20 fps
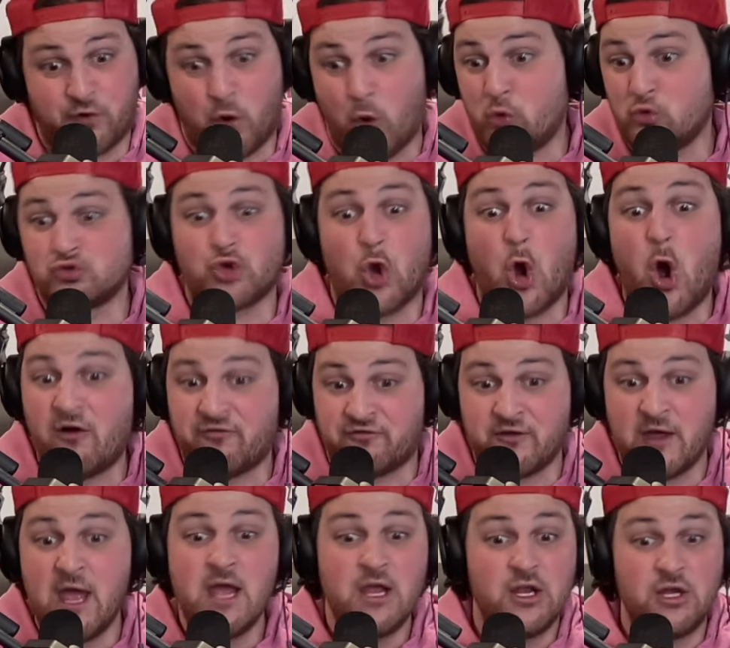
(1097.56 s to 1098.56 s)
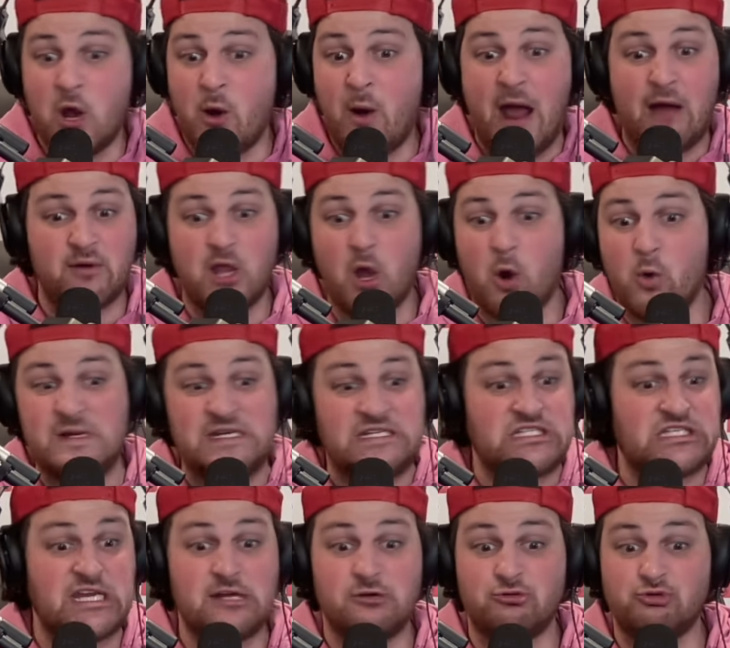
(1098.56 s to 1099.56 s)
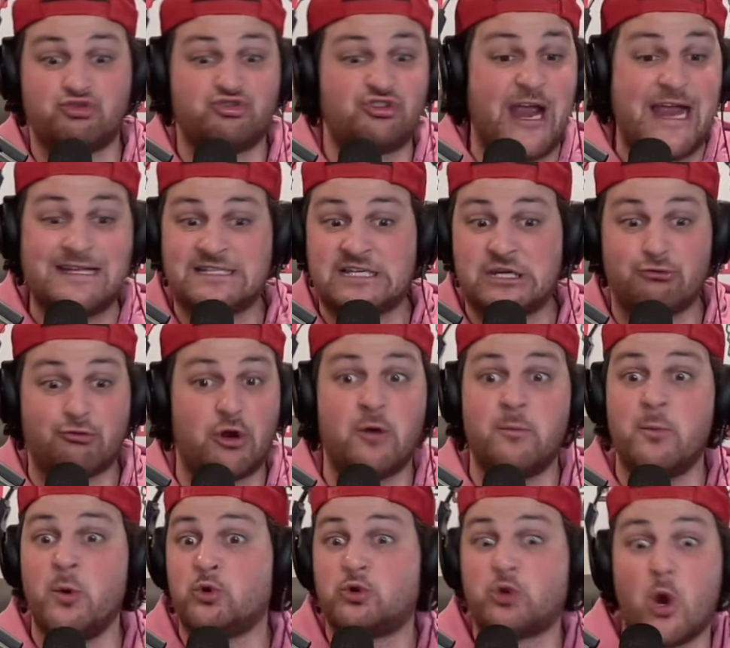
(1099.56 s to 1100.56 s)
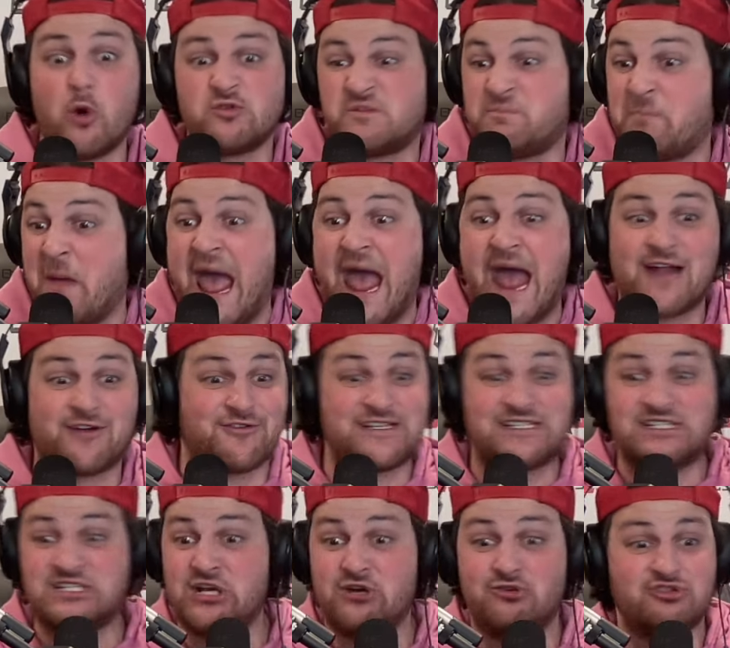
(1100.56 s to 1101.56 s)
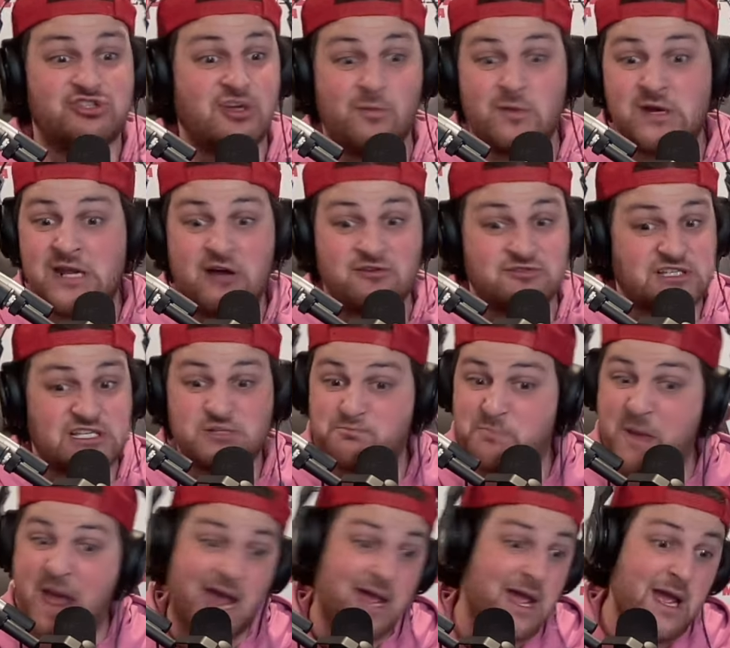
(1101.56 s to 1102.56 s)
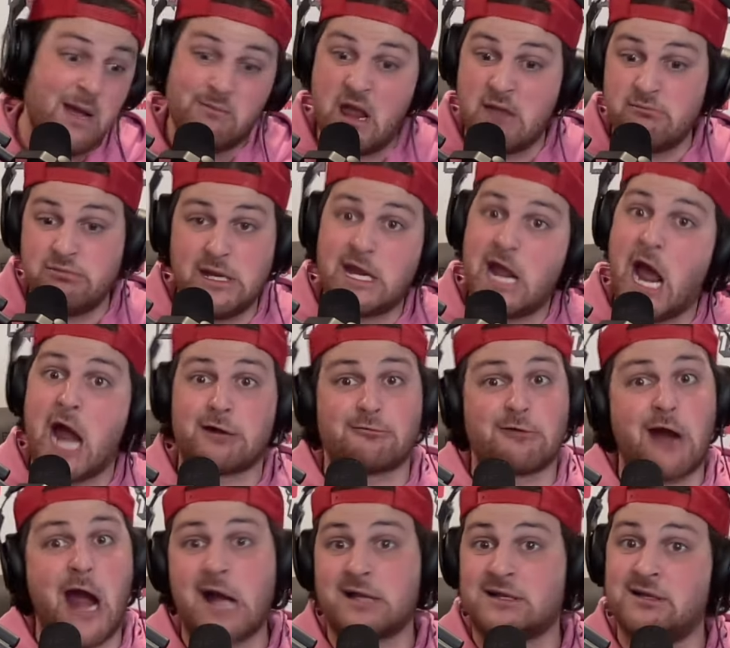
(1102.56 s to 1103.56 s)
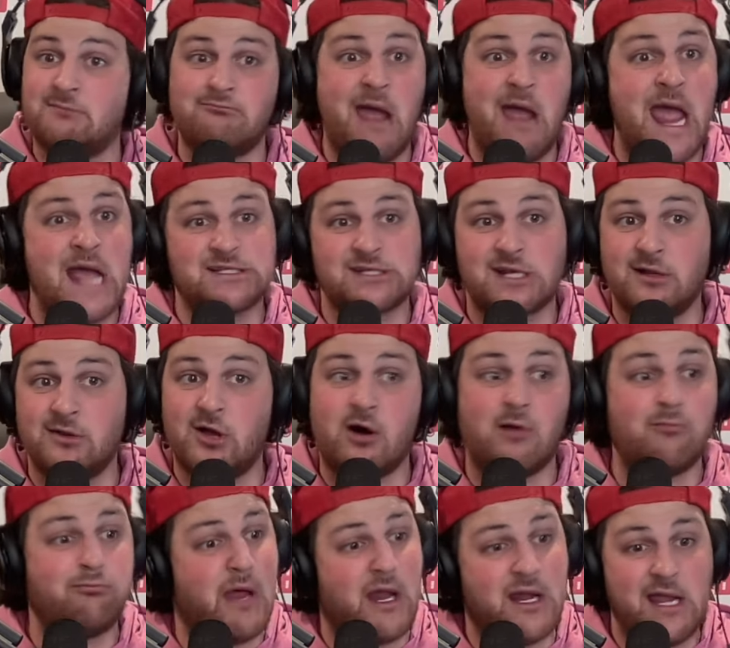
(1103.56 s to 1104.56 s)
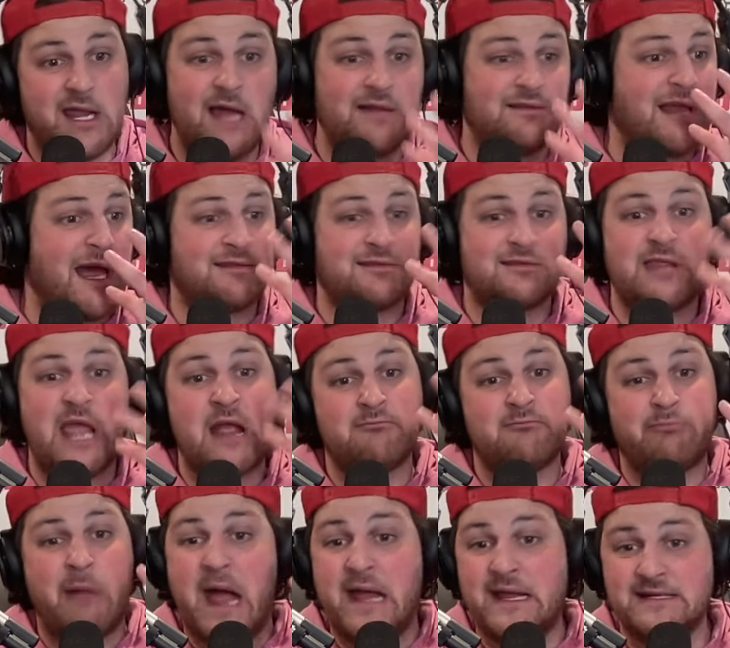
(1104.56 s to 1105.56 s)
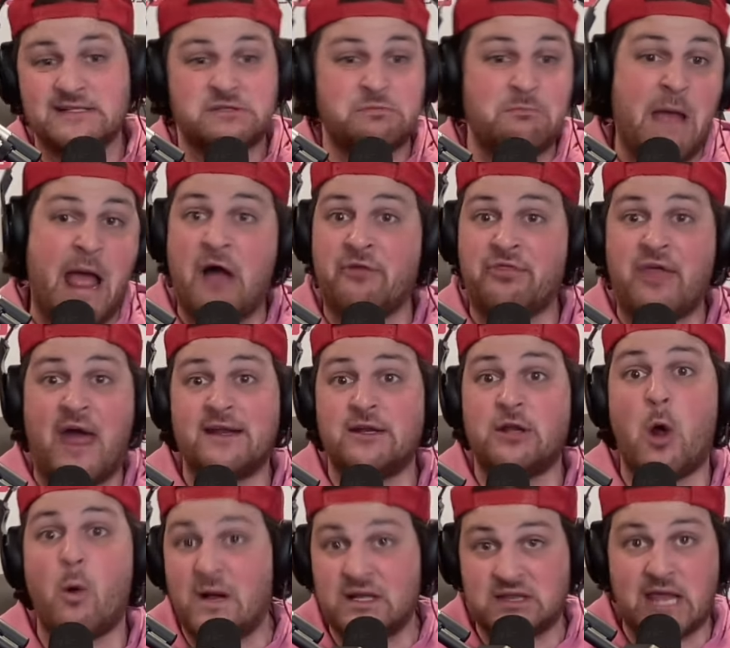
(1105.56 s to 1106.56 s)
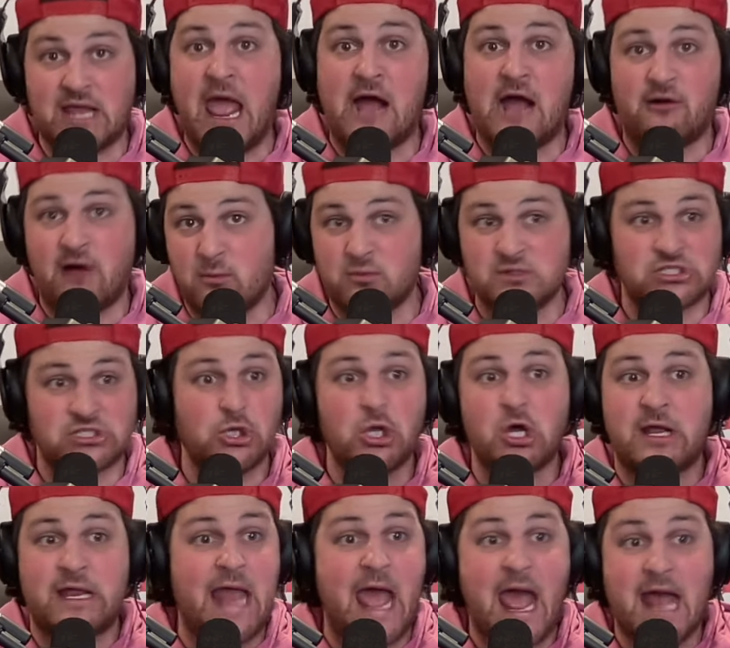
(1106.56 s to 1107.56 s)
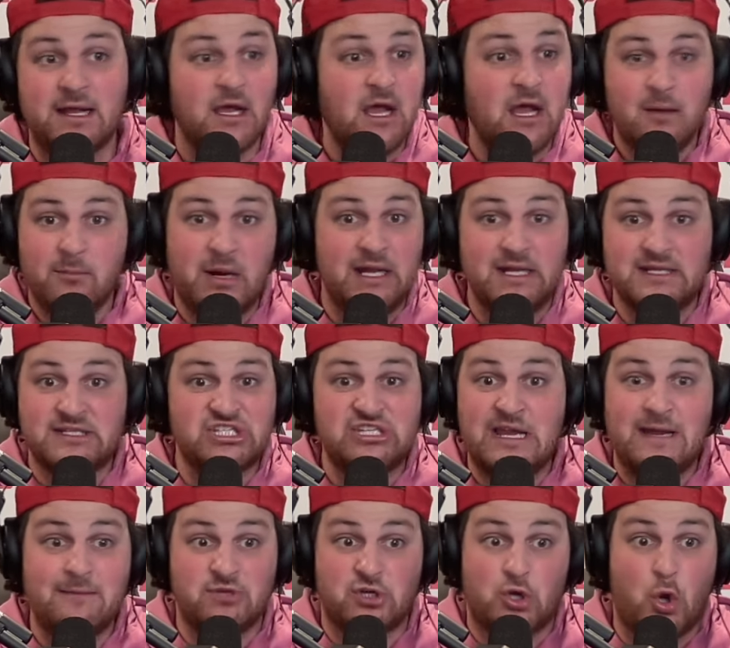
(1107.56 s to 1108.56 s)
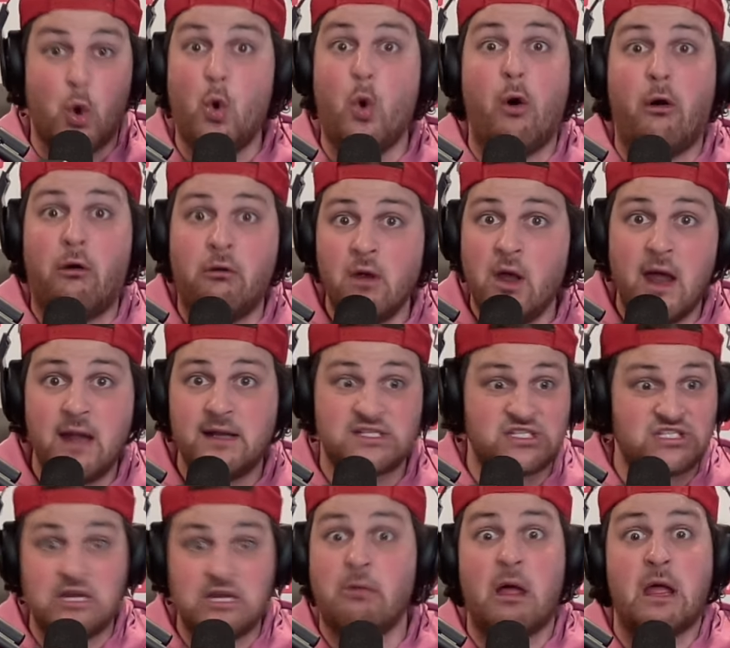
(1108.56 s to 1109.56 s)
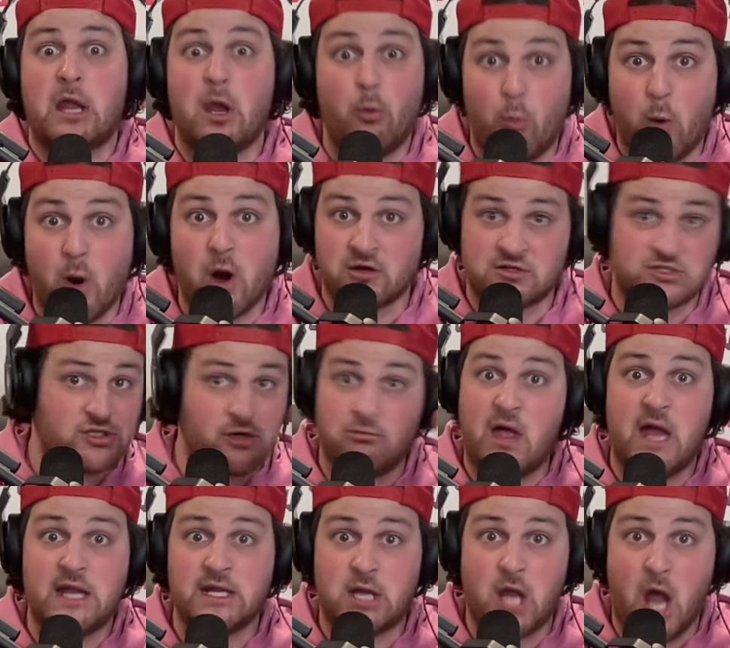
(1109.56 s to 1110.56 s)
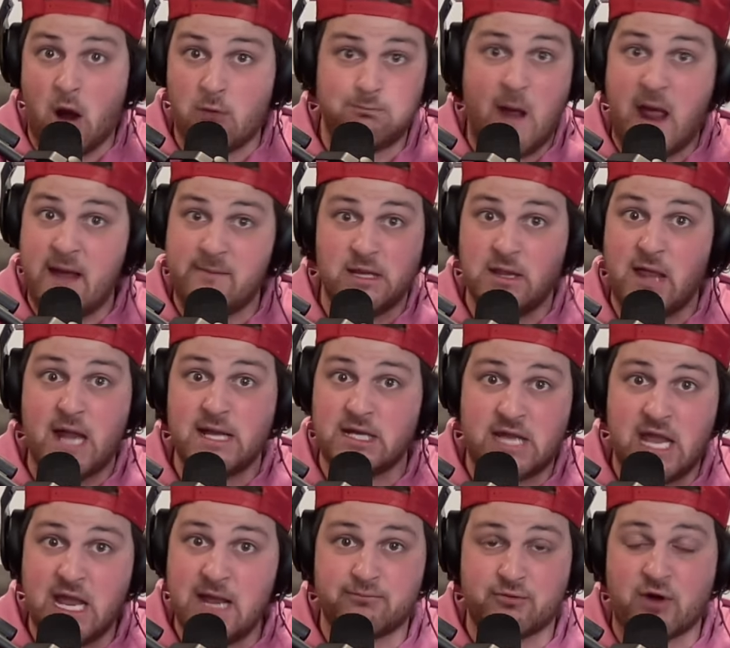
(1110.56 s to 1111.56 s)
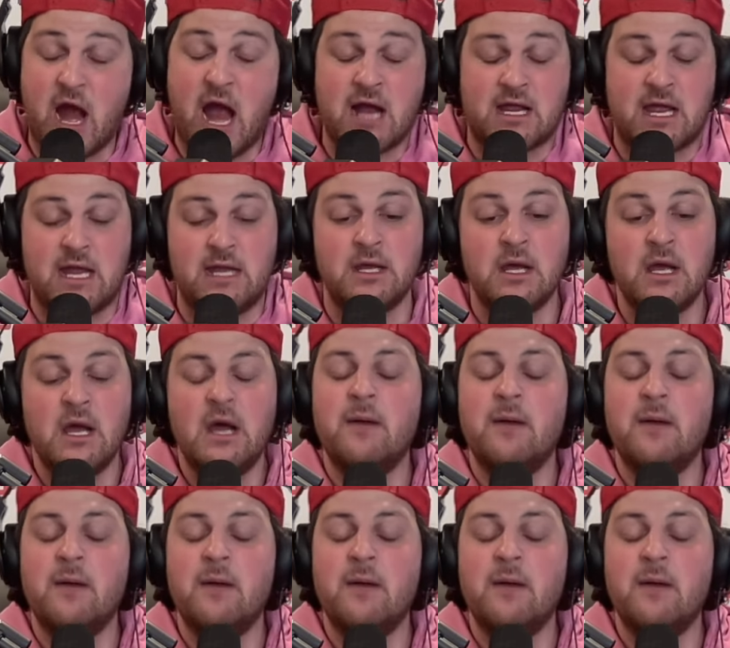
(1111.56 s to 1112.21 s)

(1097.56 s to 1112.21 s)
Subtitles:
cools off. You know how he always steals JT Realmuto's bat, or he steals someone else's bat? Maybe you gotta rock the mask a little bit. He had that thing by his mouth. I don't know what the hell I was looking at. But it seemed cool, and it seemed like it worked. So let it go, baby. Let it keep rocking.